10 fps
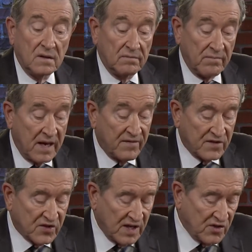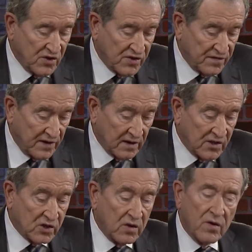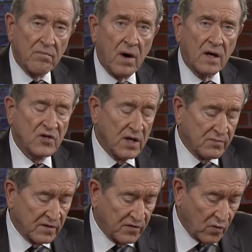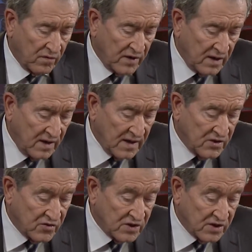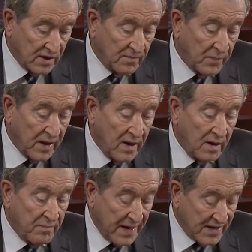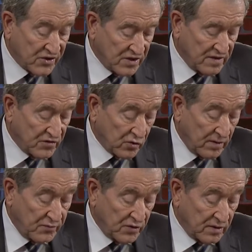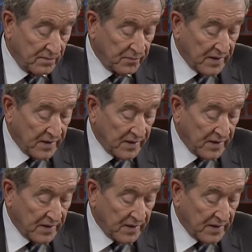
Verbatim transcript: manifestations of fear. Let's go to Mark chapter 4, very interesting passage of Scripture,